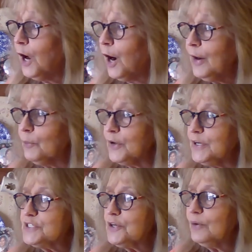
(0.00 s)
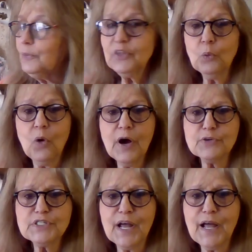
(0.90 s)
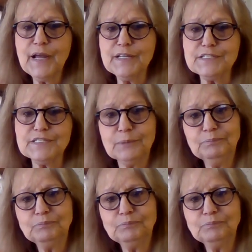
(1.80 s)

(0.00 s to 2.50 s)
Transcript: All right, we're going to start with the water signs.